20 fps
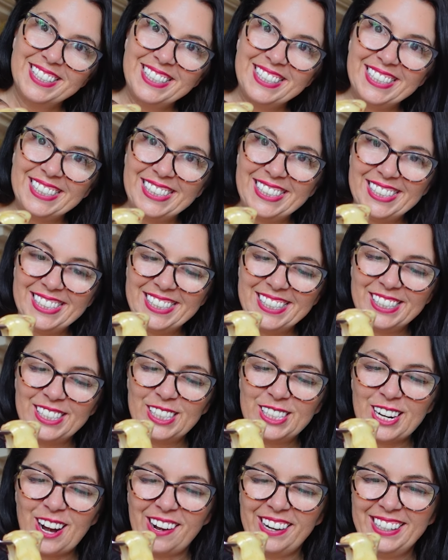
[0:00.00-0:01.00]
See, it's
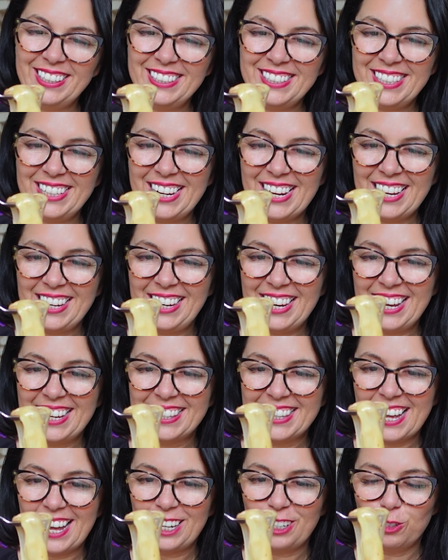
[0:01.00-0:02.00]
starting to get like
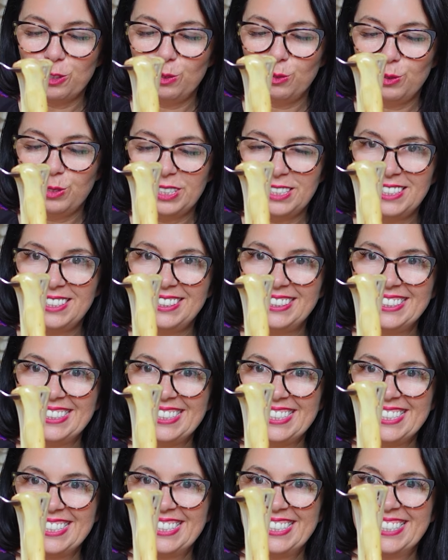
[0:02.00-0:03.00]
that
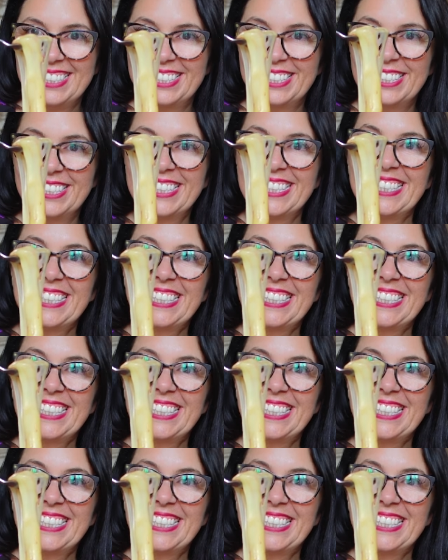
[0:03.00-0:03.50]
easiness.